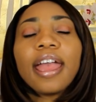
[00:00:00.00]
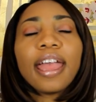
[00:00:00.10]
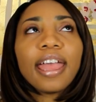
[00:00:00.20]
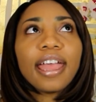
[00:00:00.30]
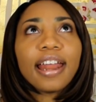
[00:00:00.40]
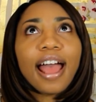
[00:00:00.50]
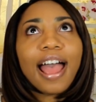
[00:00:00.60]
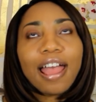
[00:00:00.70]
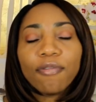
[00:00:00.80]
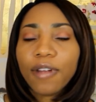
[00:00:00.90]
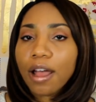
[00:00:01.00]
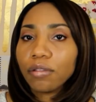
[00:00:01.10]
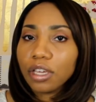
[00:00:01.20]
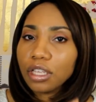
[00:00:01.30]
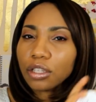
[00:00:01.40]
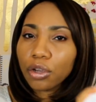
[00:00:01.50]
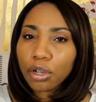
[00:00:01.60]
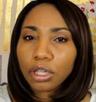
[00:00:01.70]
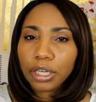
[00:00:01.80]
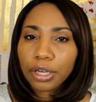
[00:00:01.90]
and I have found these
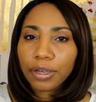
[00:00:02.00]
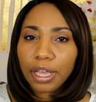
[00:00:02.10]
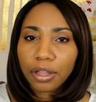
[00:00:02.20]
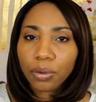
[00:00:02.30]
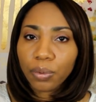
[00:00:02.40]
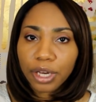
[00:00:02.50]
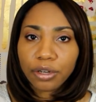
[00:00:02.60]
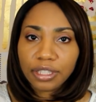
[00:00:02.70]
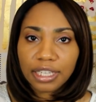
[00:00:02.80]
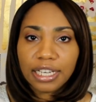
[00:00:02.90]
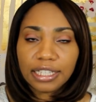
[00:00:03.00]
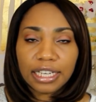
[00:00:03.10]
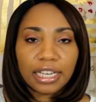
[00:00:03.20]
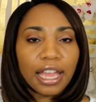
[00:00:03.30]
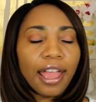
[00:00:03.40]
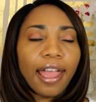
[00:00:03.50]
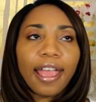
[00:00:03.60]
earlier in the winter season